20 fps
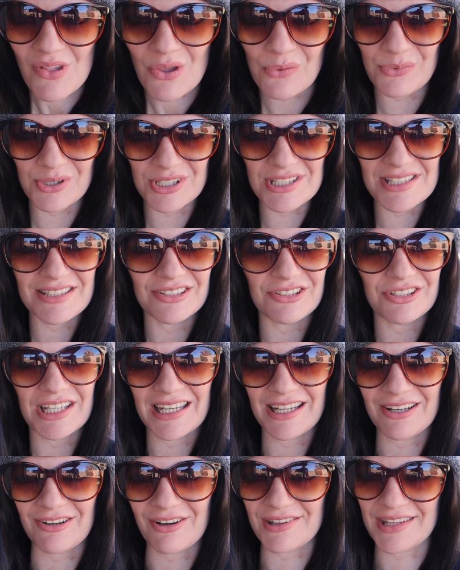We're still
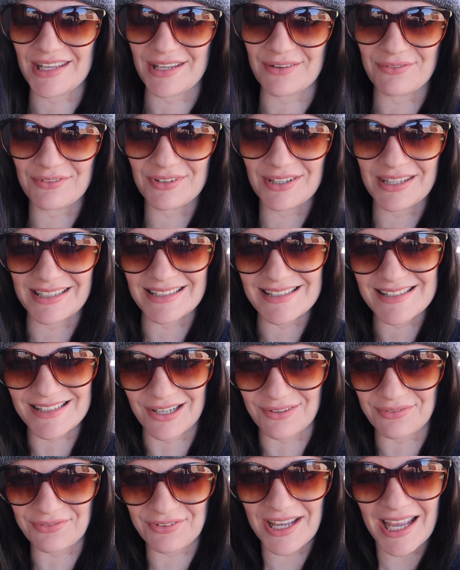getting all the
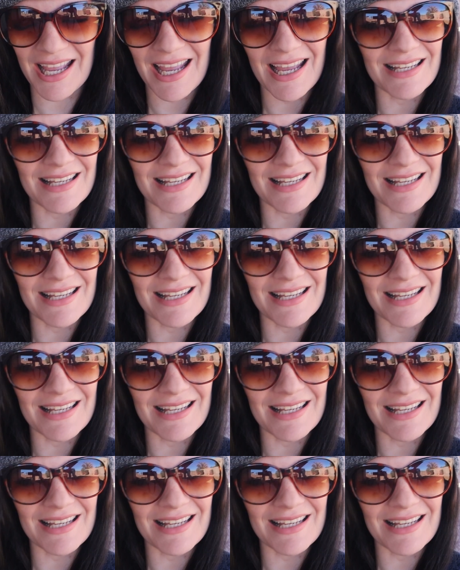stuff